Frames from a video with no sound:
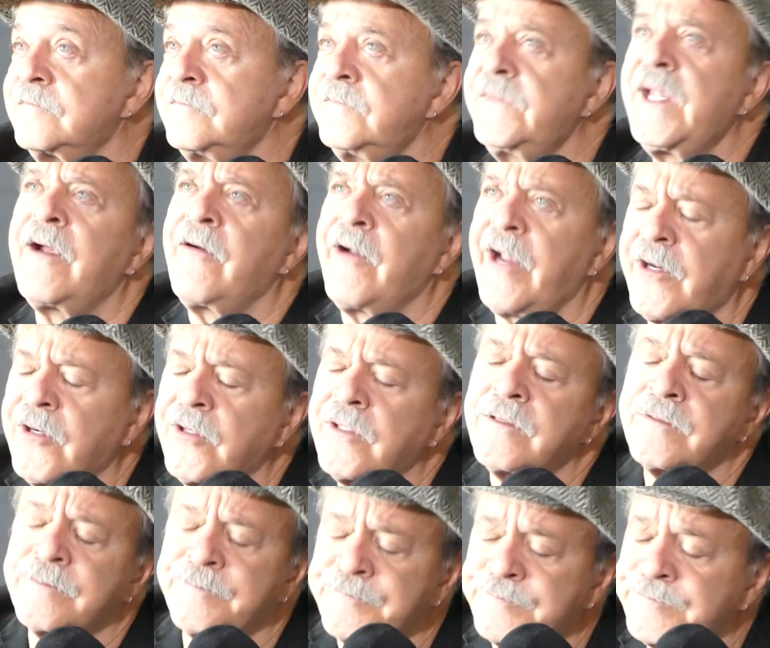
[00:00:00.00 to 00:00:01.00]
Narrator.
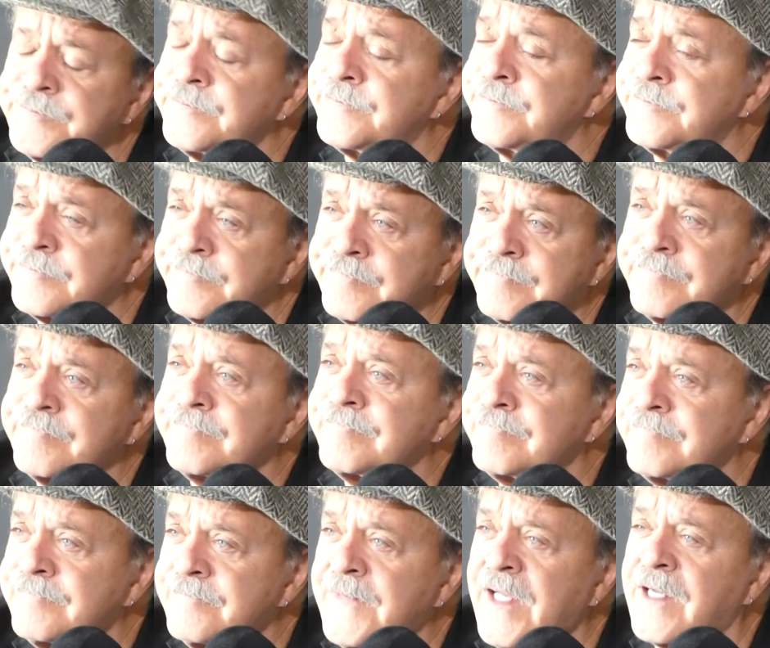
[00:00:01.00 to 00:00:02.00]

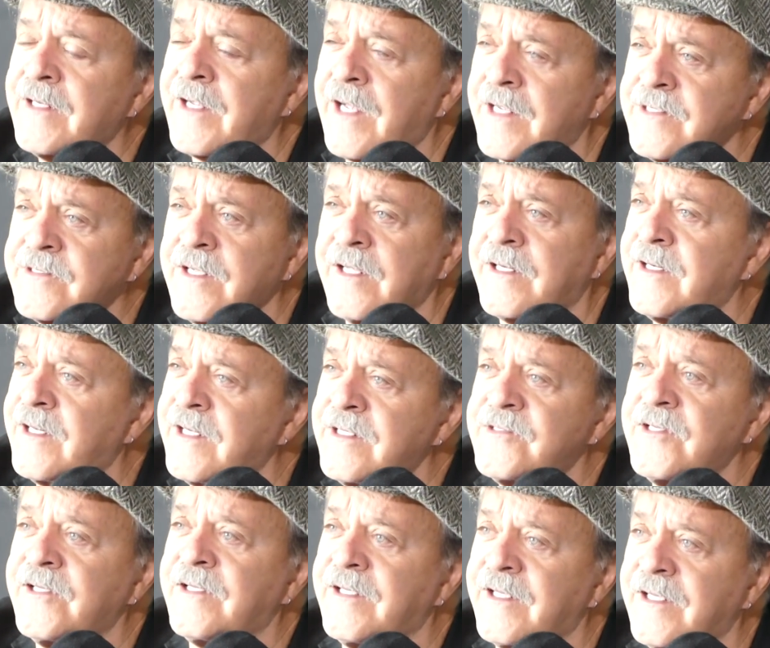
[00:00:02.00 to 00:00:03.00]
That guy's got an
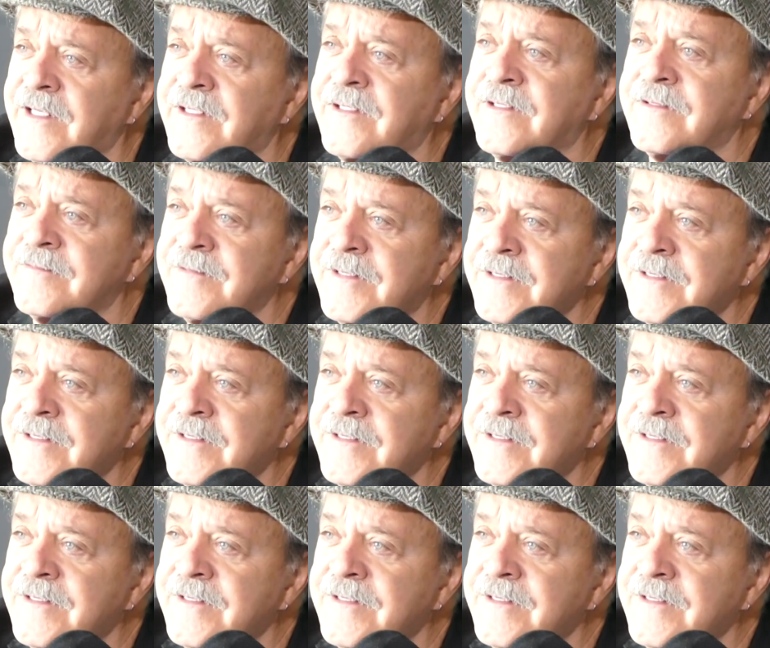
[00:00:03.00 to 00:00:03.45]
easy gig.